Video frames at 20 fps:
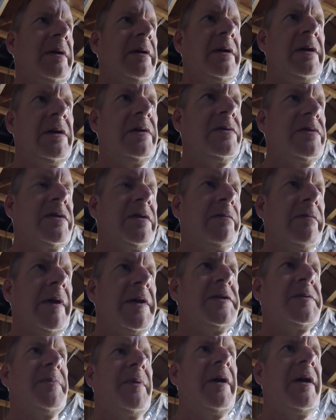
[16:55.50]
going to use the
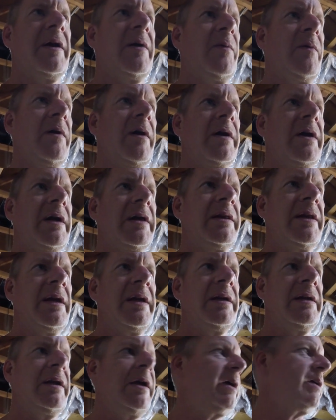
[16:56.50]
race body work, and
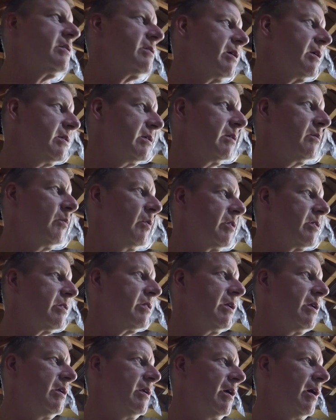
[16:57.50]
then, as I did with
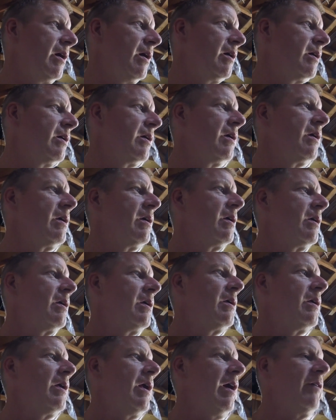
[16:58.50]
the
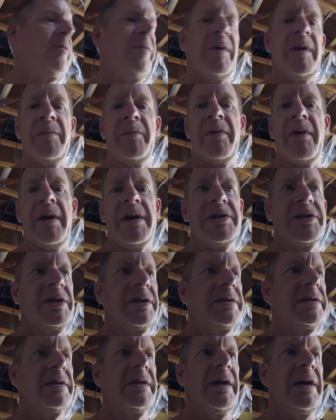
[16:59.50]
F1
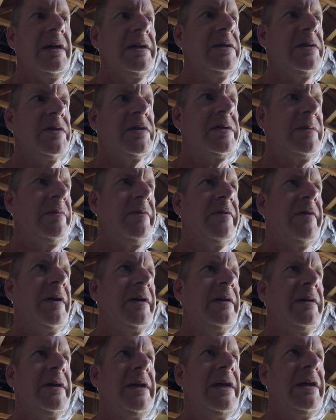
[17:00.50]
project, do some
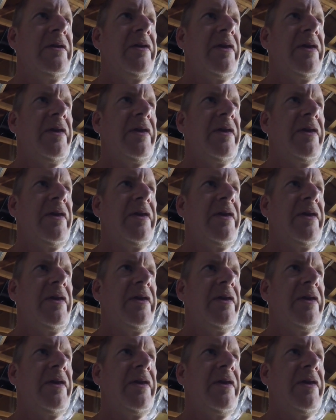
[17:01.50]
fun, neat